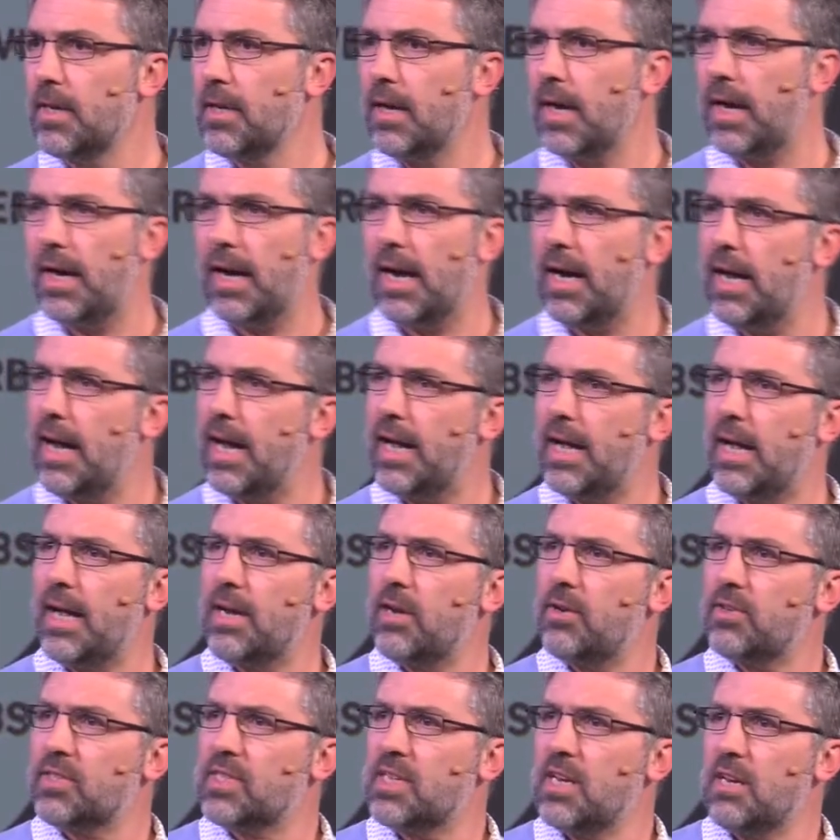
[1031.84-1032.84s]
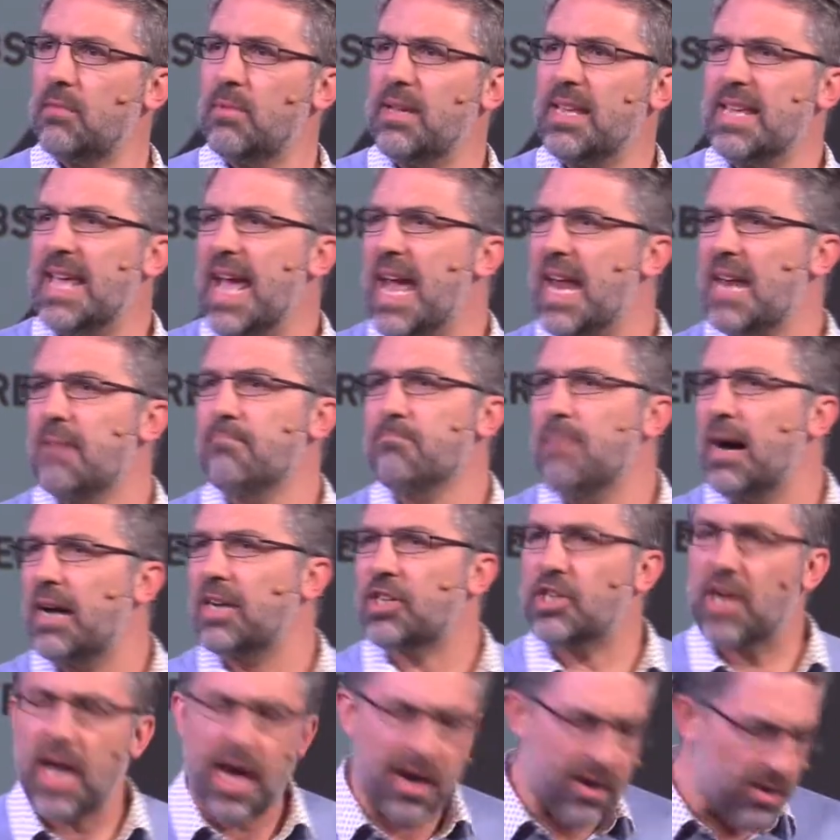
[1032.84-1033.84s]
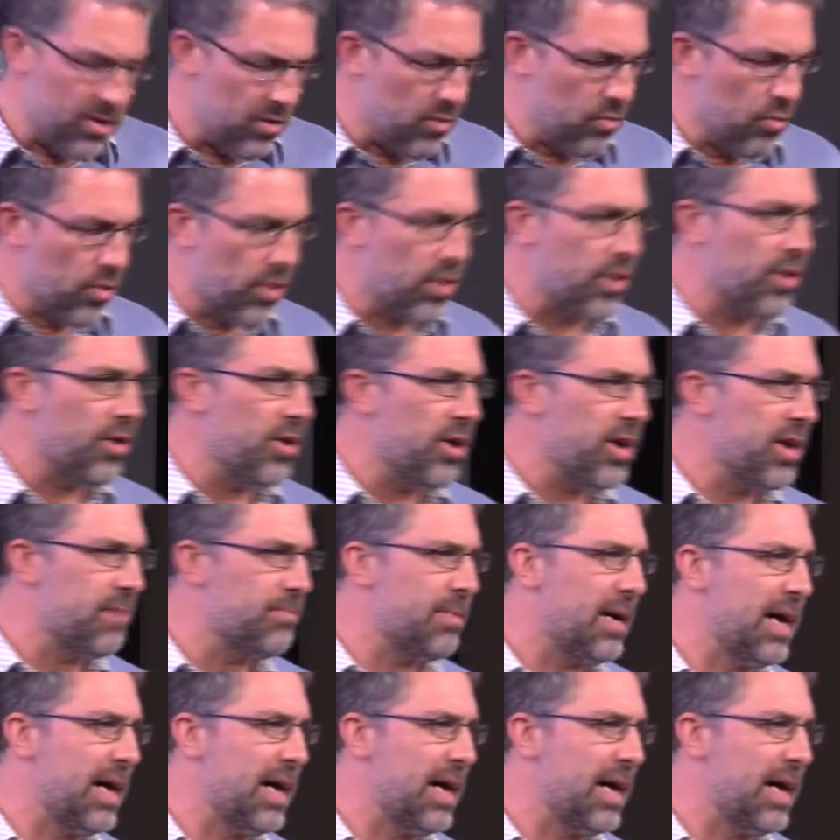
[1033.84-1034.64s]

I, I, don't seem to be getting much out of the word.